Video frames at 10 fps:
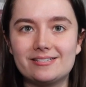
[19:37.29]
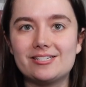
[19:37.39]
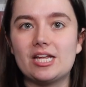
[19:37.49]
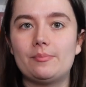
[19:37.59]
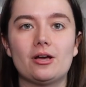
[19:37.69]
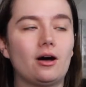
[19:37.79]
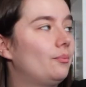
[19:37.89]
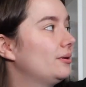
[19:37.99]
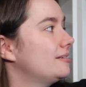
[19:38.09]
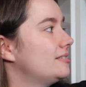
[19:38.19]
TBR
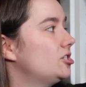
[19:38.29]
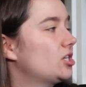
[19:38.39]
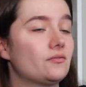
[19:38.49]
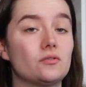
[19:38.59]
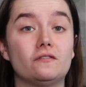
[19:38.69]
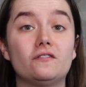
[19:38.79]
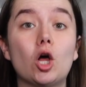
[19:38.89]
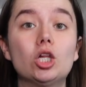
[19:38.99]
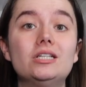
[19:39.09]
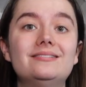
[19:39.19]
because these shelves are
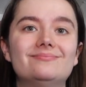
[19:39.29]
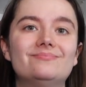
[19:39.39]
full.